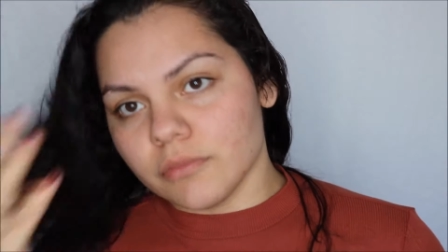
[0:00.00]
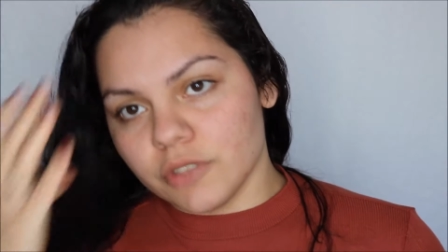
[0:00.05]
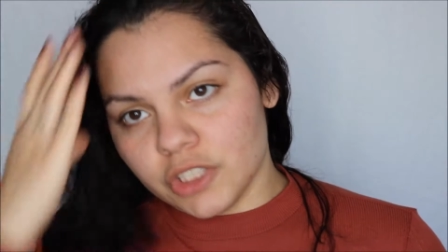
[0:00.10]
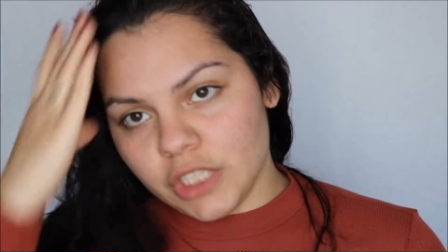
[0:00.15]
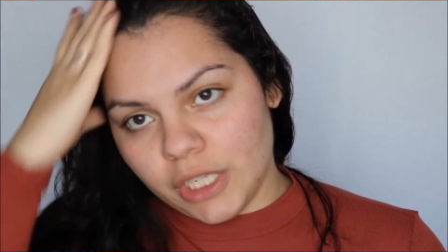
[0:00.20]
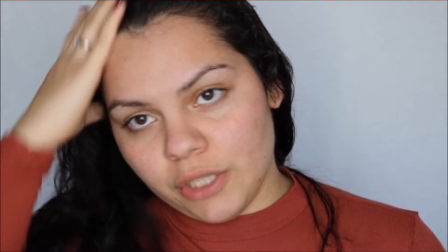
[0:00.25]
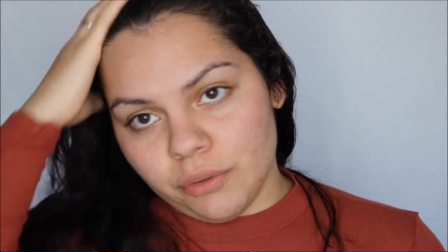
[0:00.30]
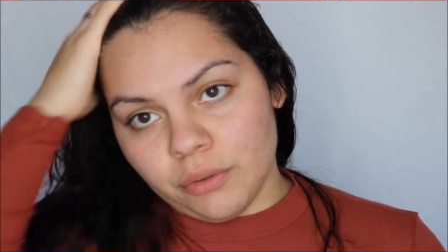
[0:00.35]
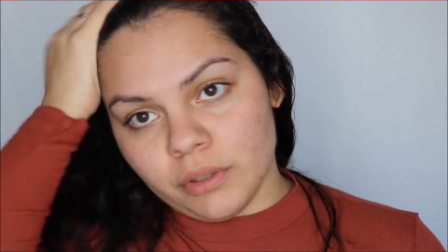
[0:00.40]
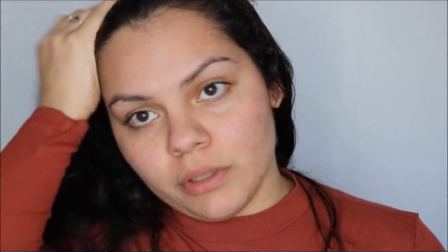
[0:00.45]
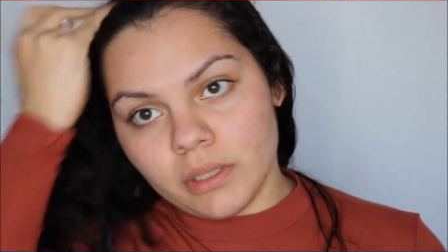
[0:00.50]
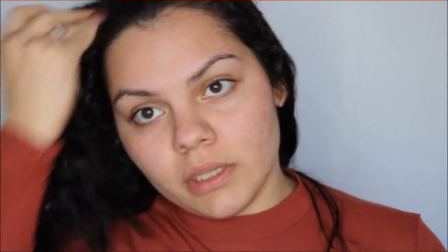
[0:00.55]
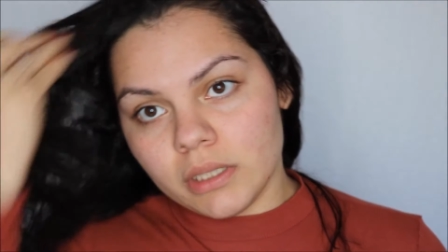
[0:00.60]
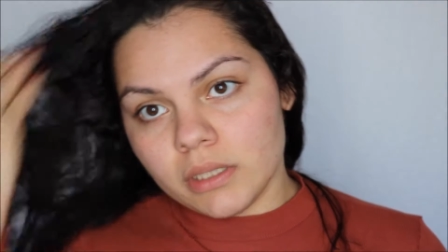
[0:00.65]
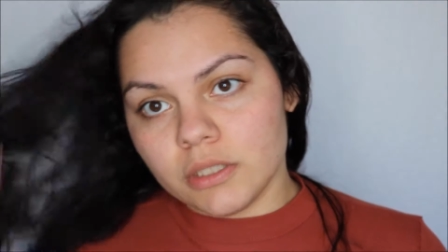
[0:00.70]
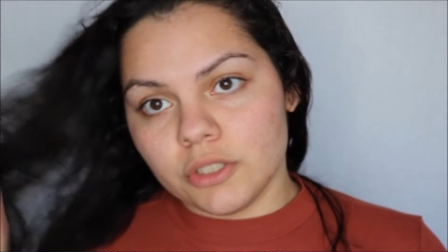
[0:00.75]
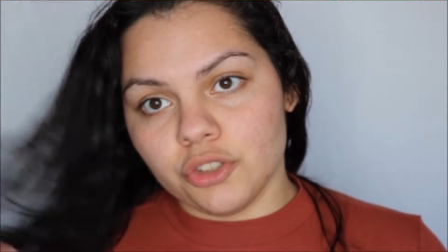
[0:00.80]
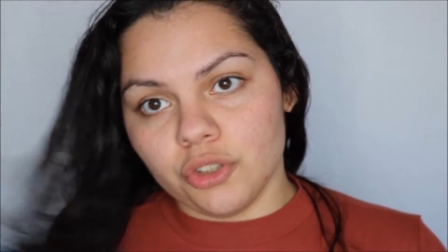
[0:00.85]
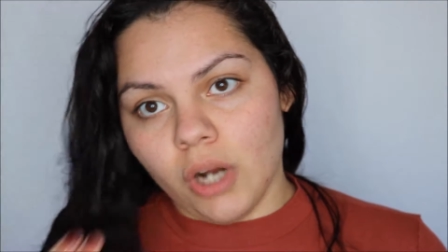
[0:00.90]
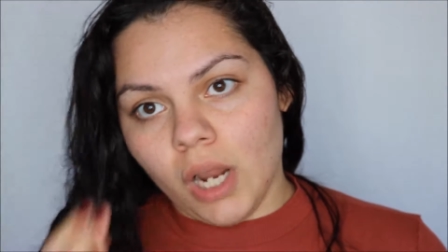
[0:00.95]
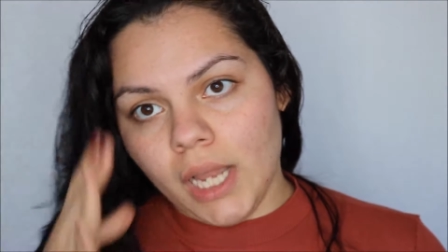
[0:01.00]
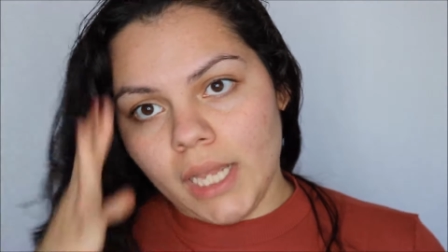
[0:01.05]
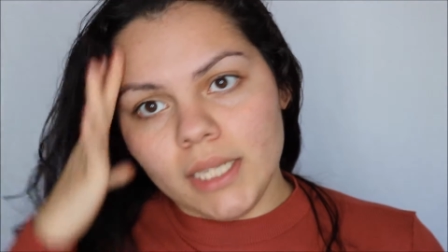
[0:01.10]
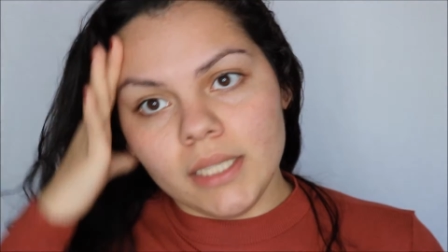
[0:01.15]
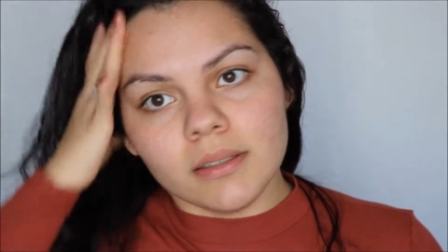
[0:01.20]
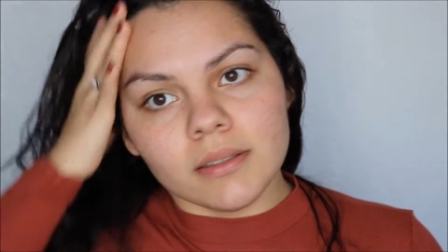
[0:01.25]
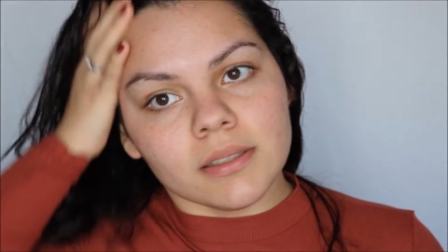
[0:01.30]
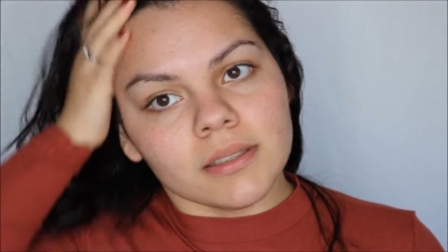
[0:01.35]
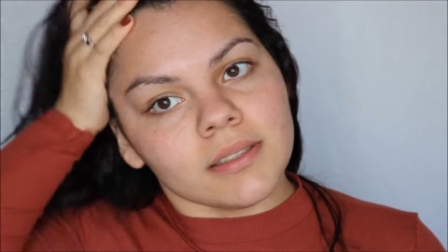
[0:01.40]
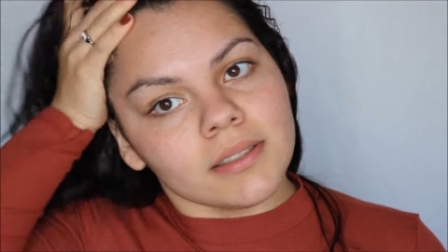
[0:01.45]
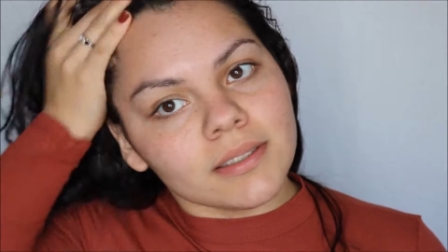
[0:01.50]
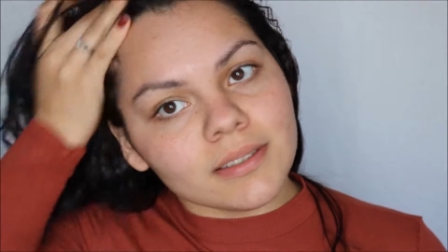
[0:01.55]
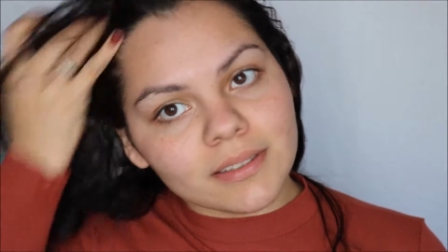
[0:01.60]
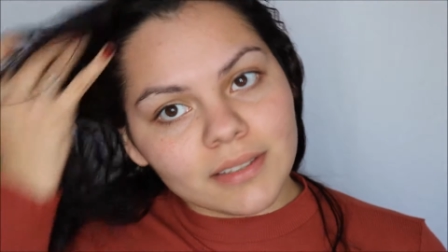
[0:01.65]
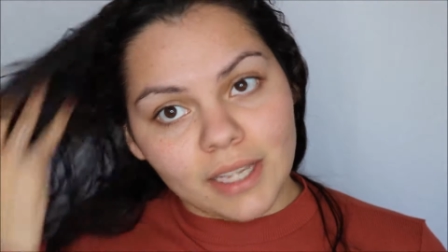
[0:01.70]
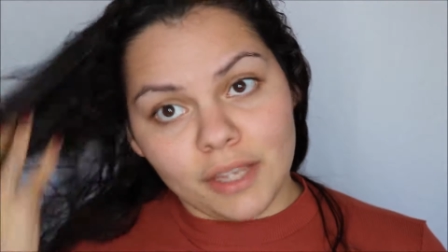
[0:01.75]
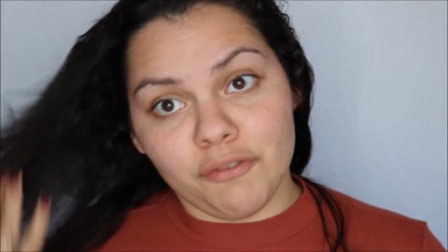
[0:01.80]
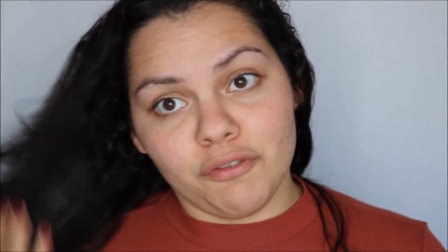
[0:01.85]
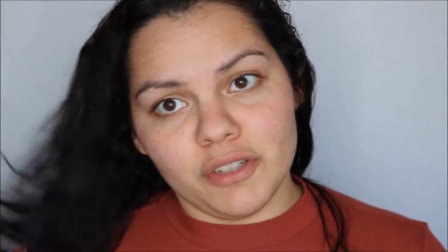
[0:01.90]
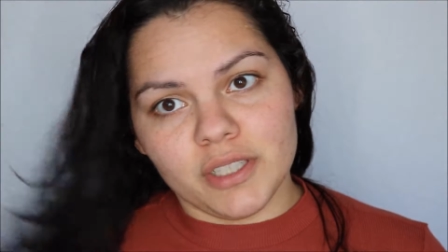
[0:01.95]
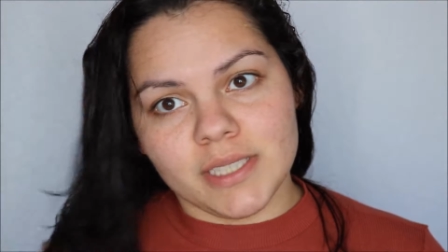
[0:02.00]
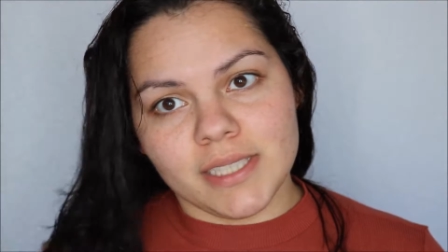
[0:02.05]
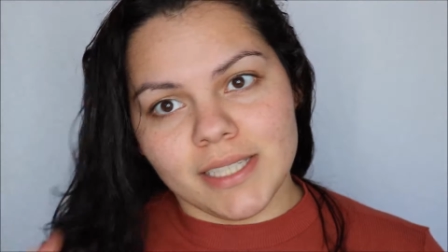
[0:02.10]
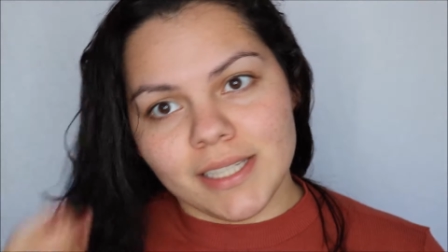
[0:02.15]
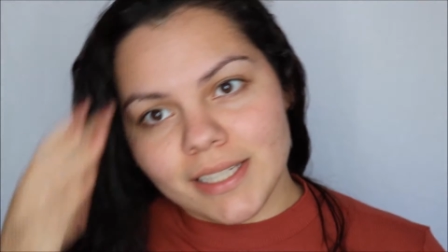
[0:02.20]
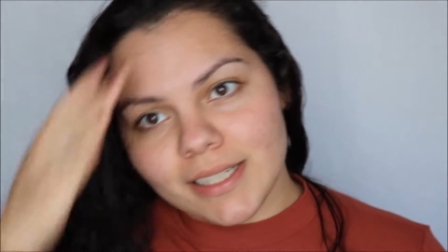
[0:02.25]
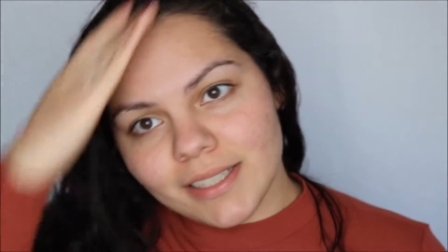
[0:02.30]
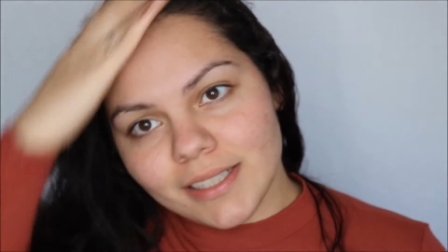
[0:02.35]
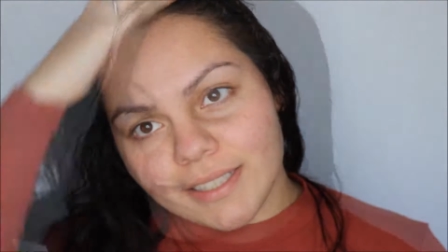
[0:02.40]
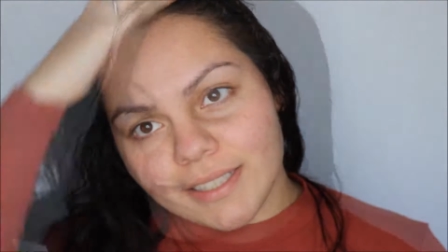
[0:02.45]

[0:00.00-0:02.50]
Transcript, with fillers: generally dry and frizzy.